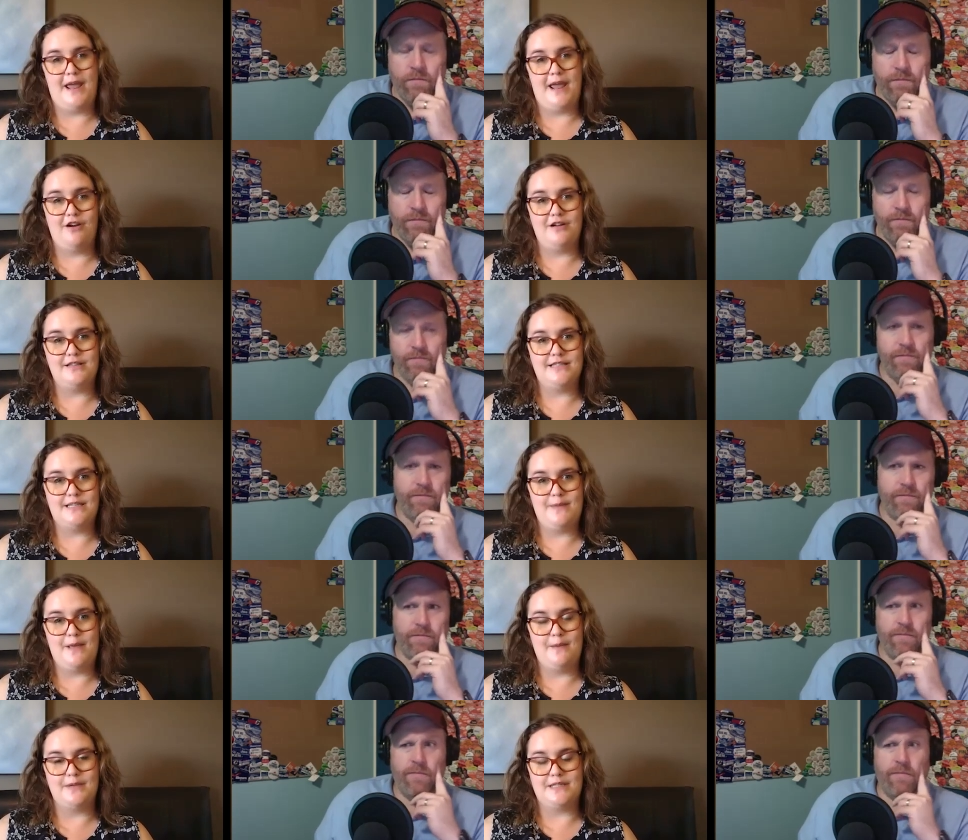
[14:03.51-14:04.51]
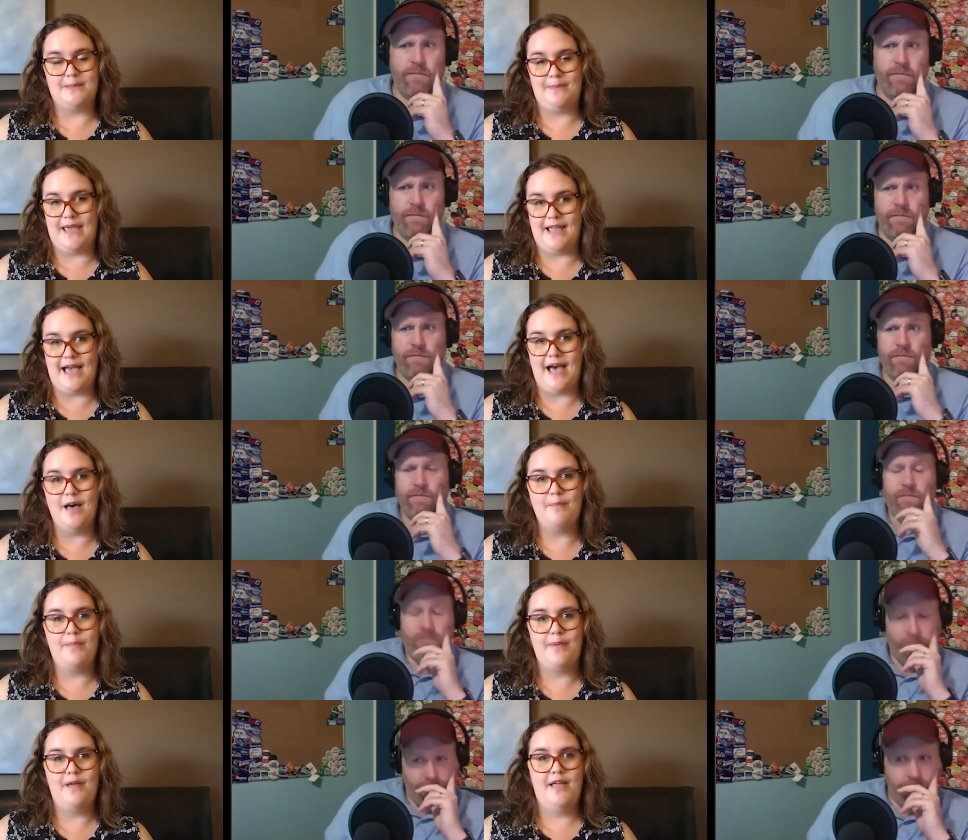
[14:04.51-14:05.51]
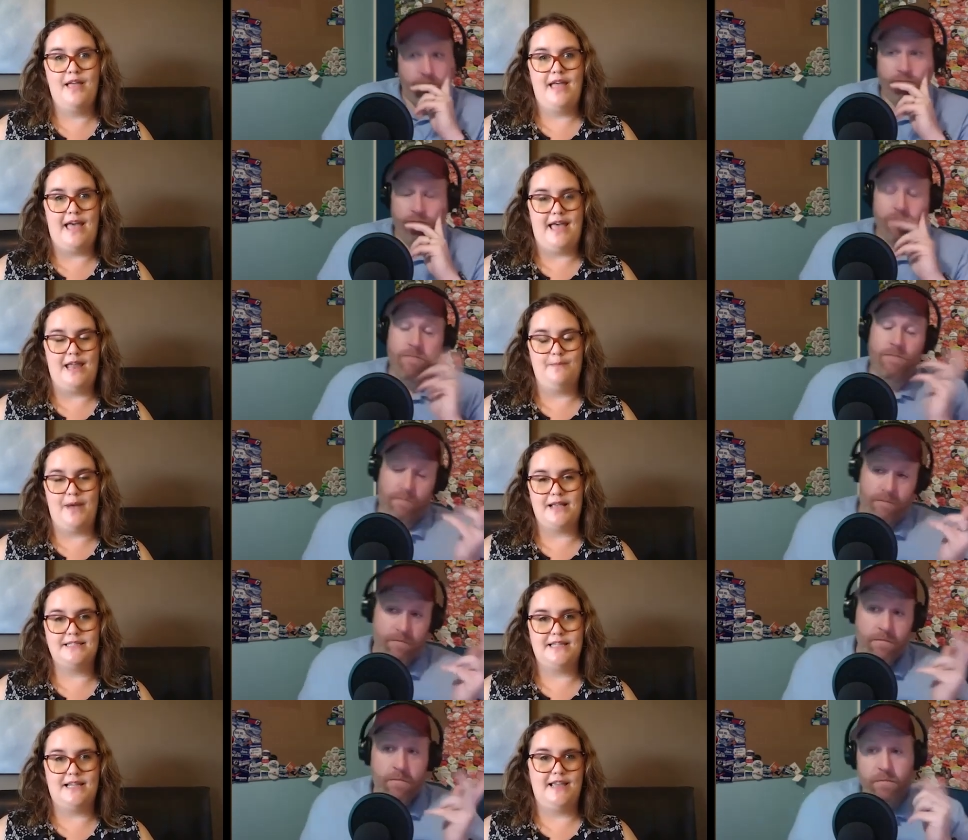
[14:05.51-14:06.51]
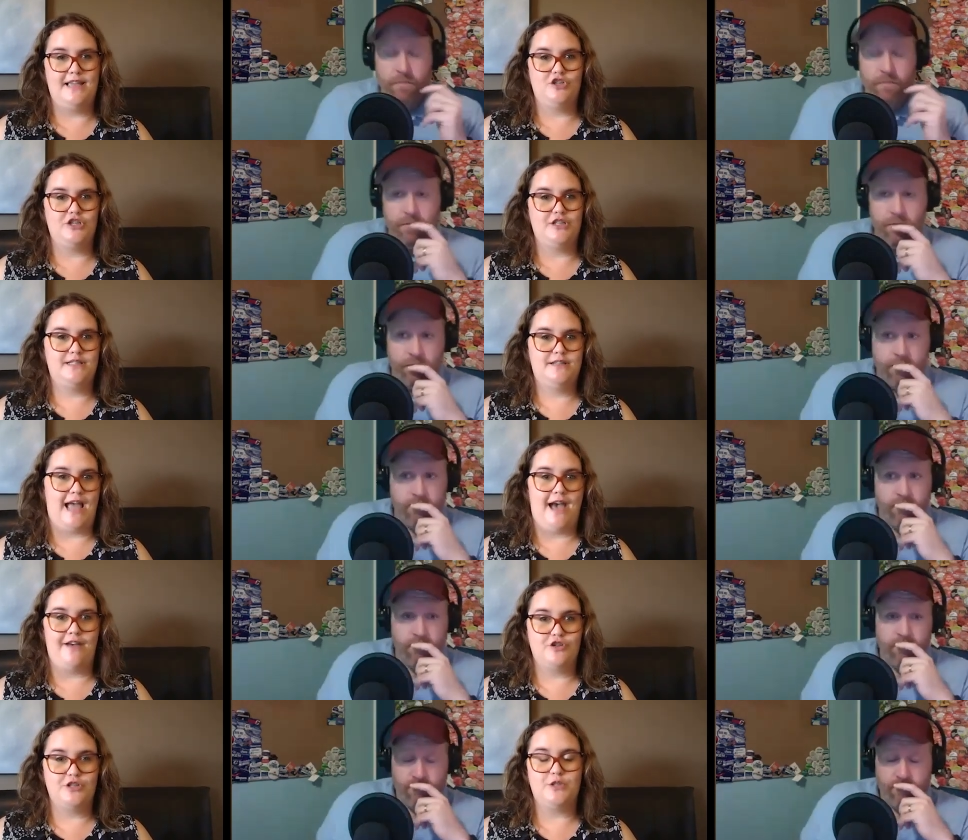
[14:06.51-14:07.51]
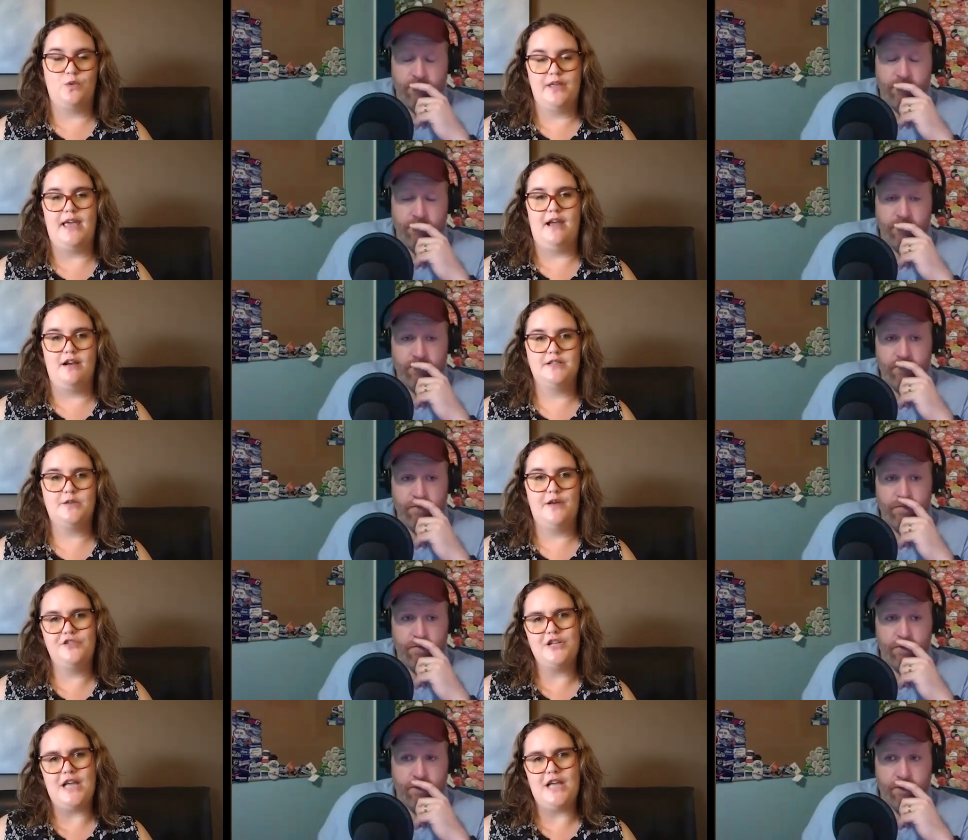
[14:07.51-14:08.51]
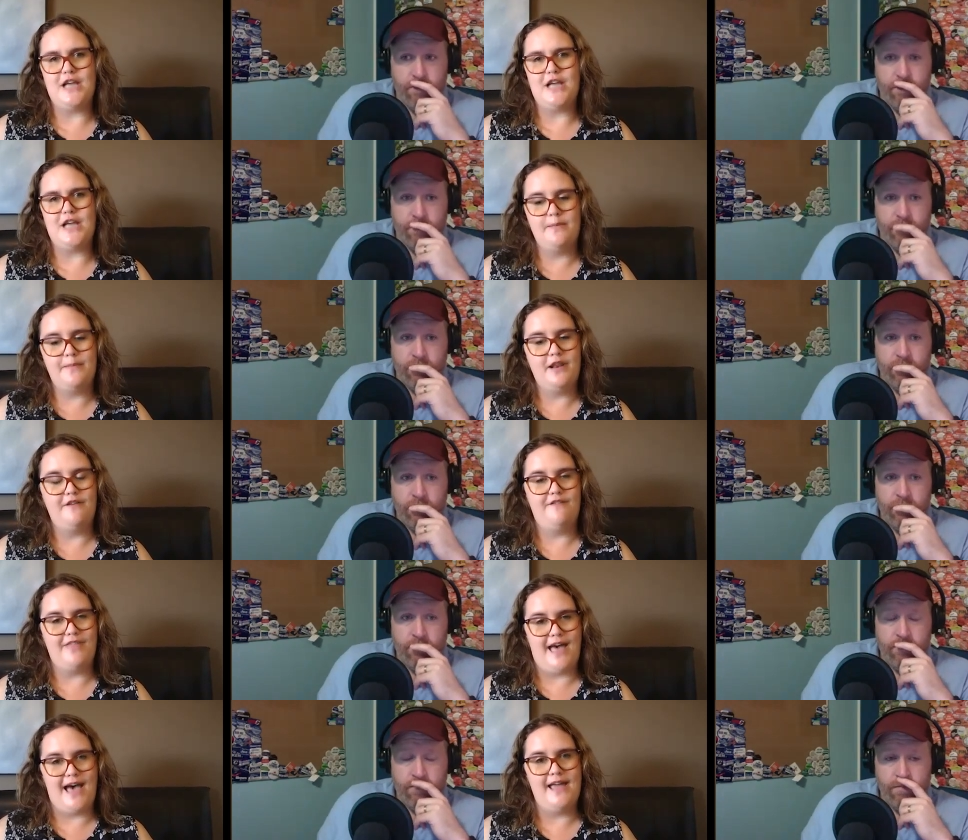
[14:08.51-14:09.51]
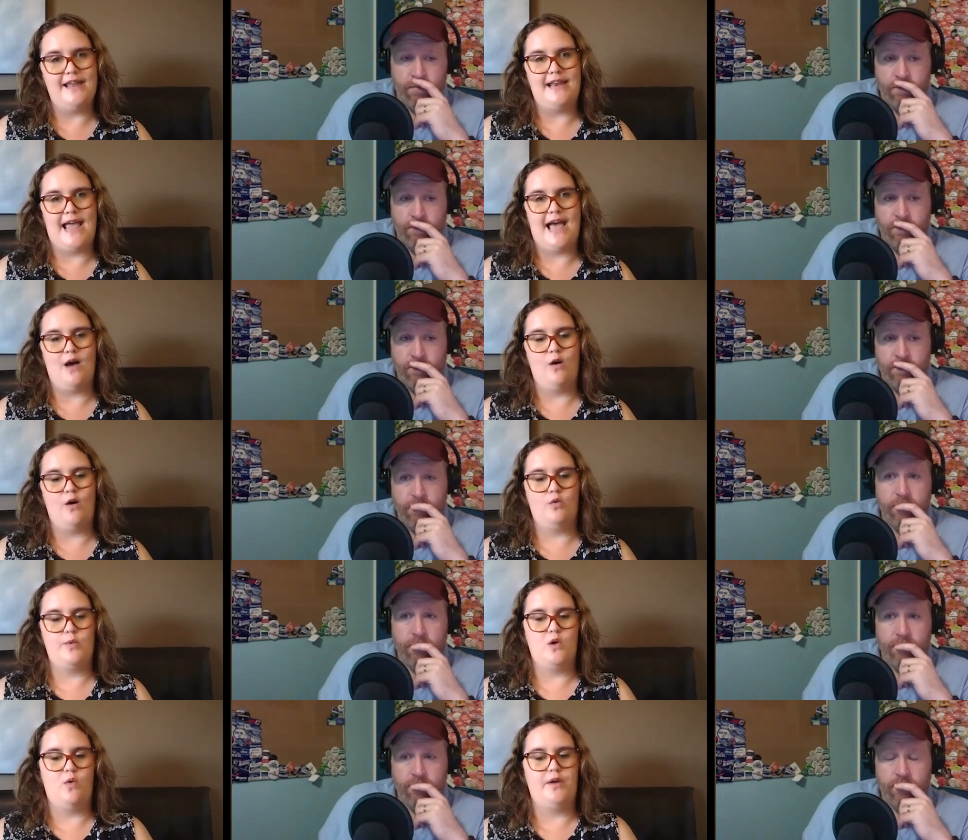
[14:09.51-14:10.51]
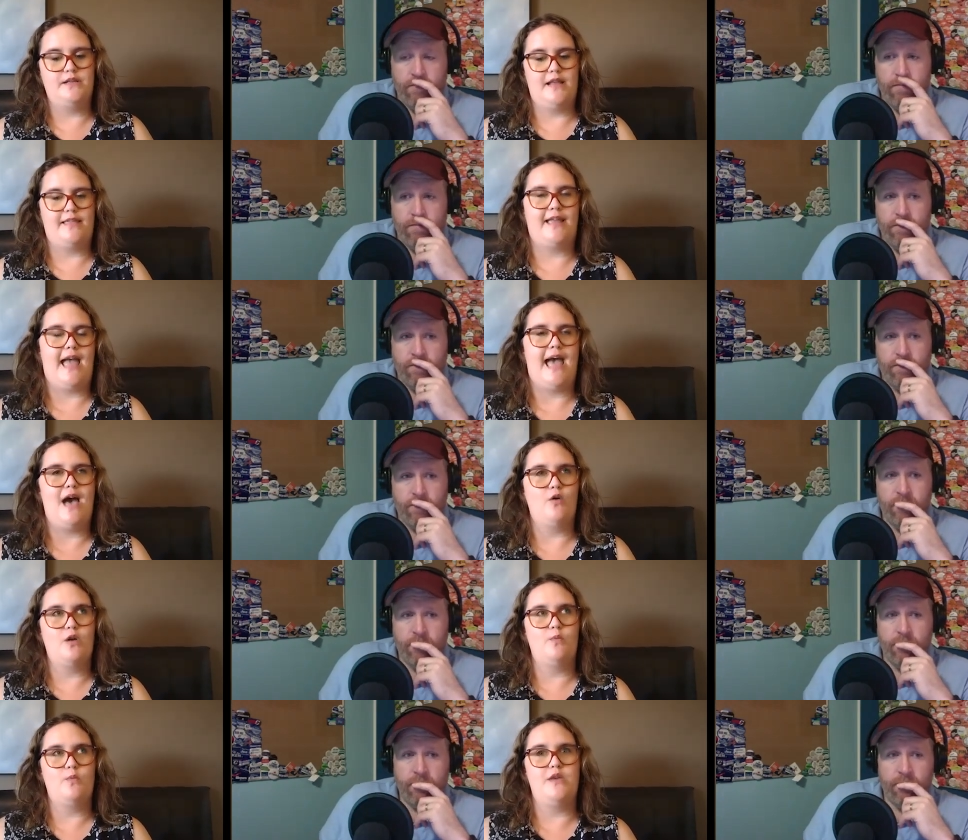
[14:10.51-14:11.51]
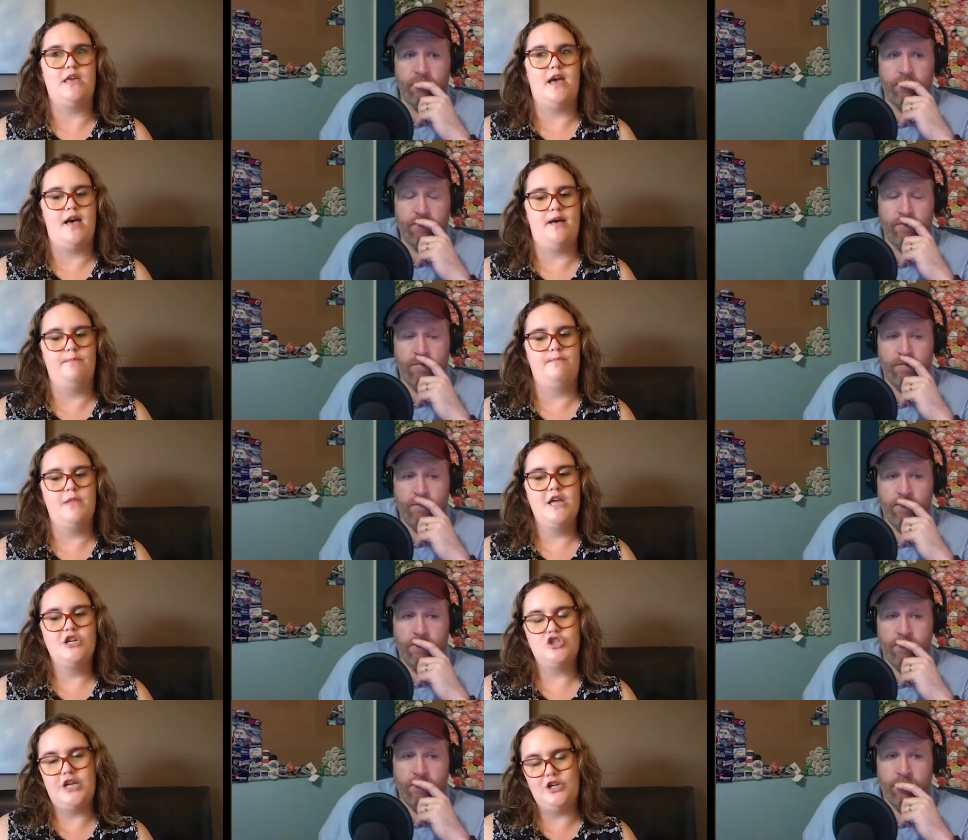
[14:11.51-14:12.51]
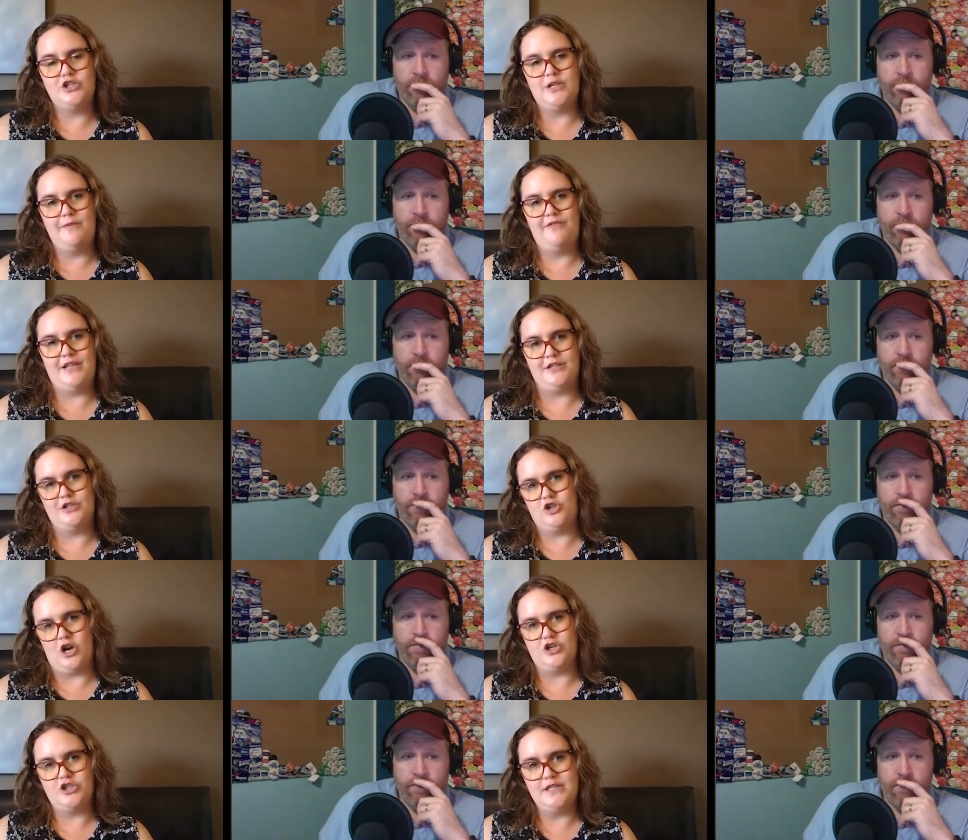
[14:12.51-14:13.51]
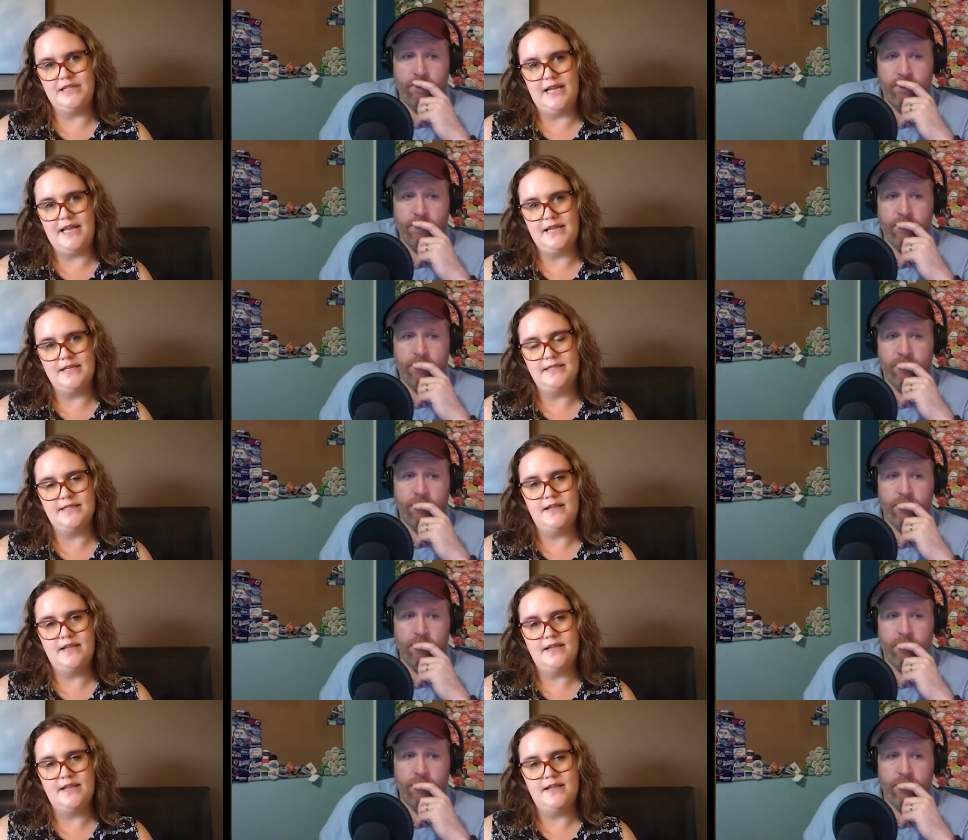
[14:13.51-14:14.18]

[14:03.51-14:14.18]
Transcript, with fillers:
Speaker 1: on parents to be able to pick up and busing and just after school care. So I've just, I heard quite a bit of that and how are we going, like, how can we um, change some of the instruction days